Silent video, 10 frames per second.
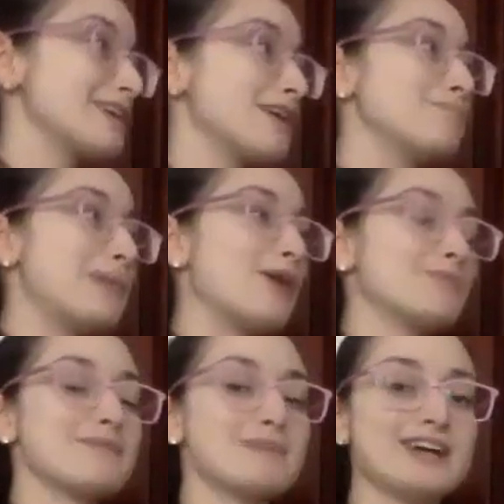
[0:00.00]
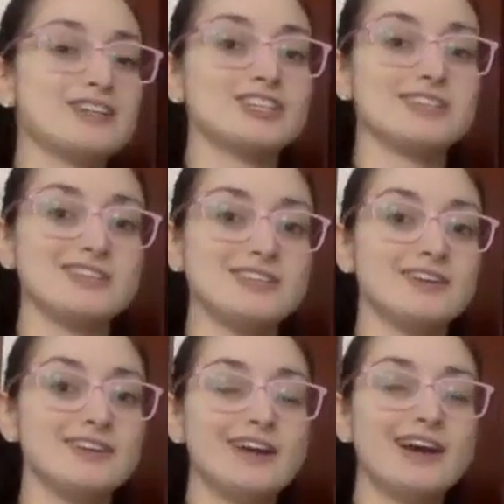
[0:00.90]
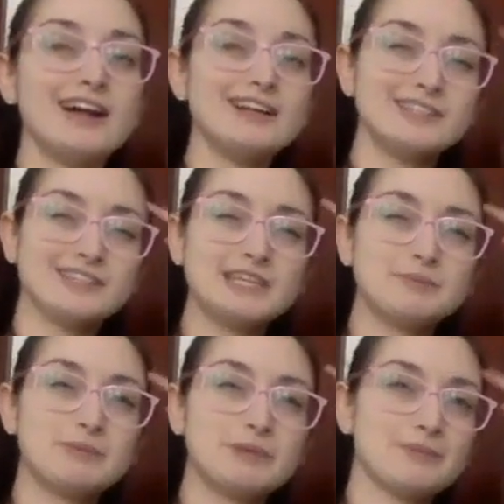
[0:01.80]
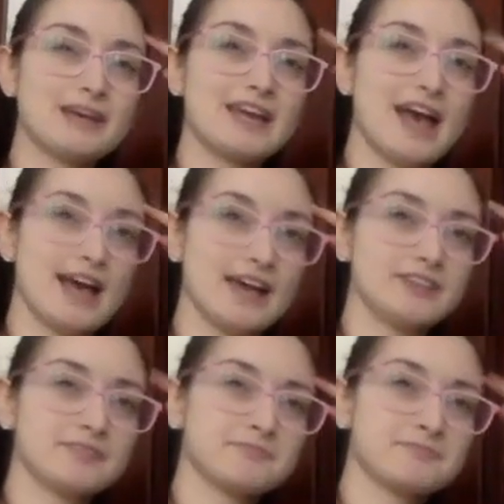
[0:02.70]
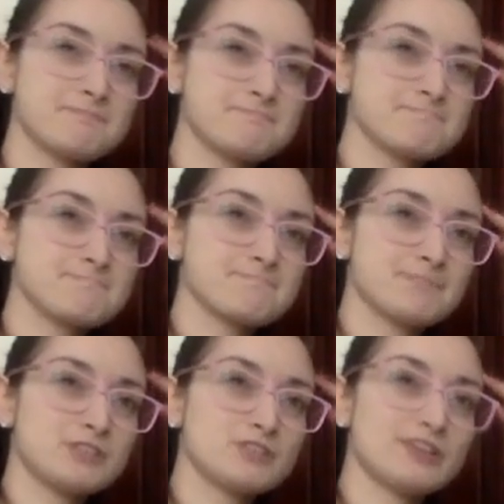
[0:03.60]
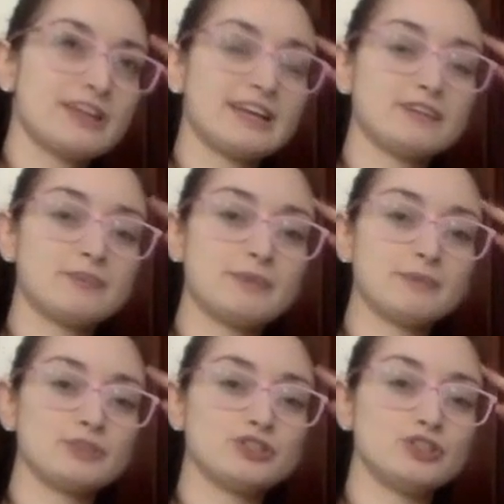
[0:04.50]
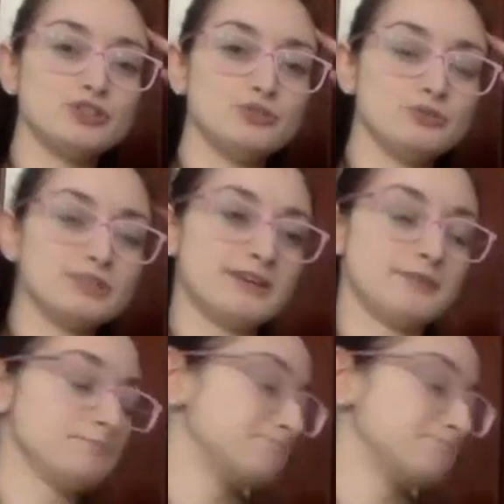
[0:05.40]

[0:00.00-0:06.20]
about my magic E. I need to keep him in my head so that I can remember to use him.